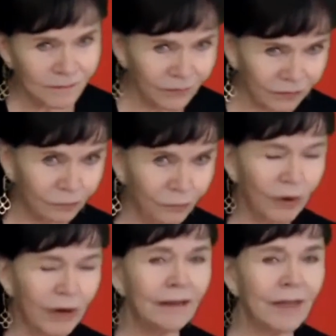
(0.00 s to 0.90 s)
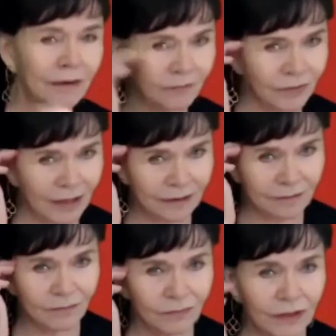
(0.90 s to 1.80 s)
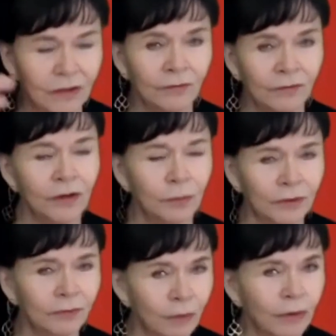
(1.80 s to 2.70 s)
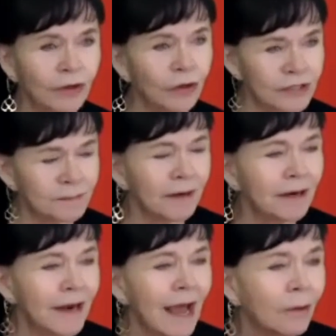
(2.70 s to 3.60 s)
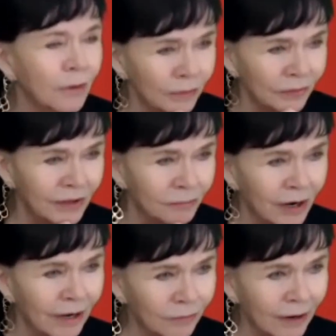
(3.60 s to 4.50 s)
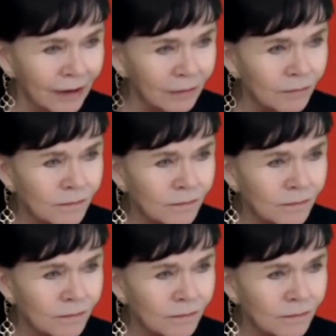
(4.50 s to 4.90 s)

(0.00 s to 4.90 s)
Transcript: from Ray, that that interview with Ray, where you spend an hour with them, right, Ray? Yeah,